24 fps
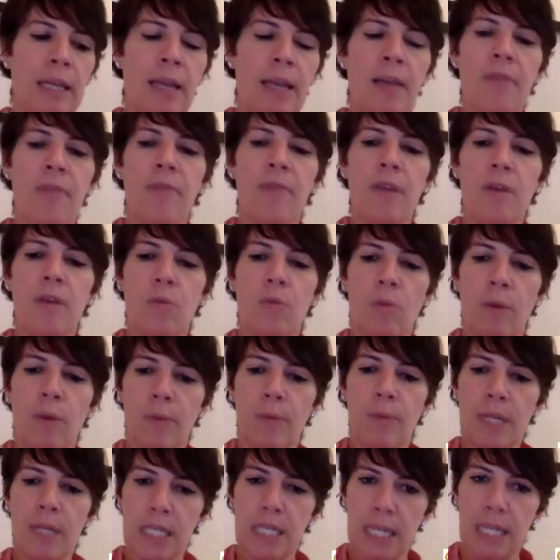And if you
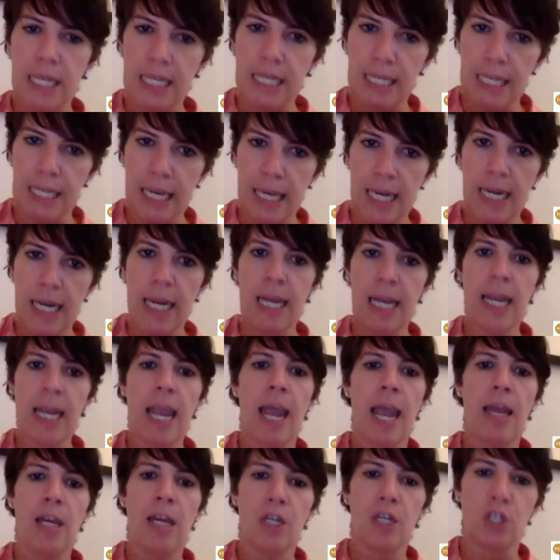believe in women
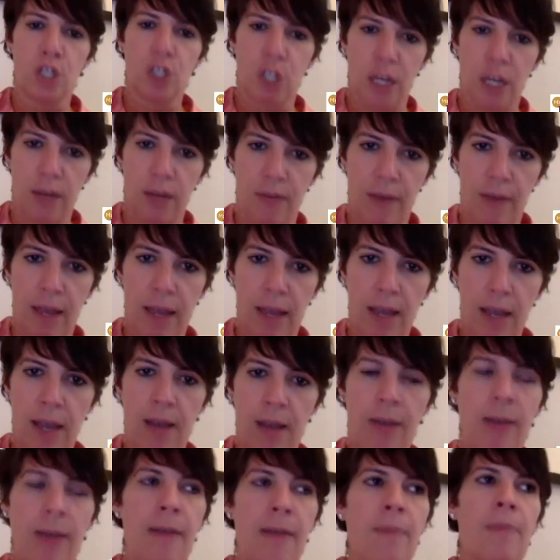succeeding and
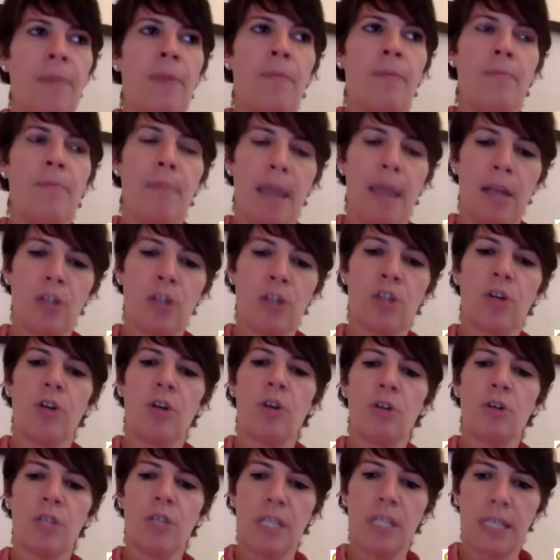achieving,
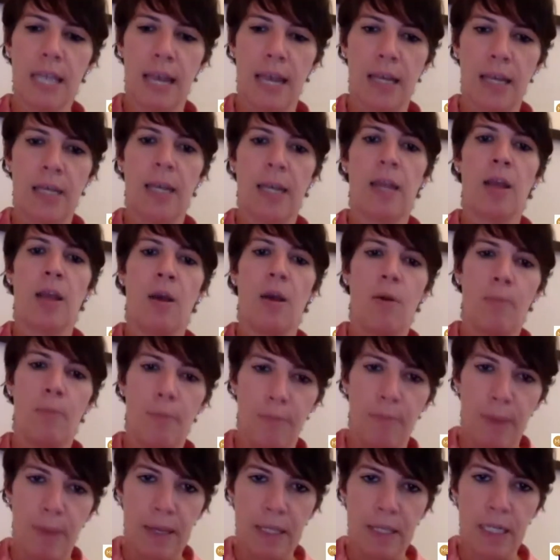then make sure you're
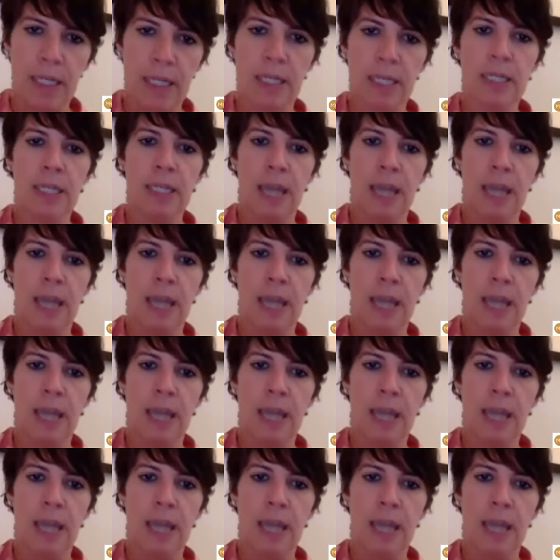sending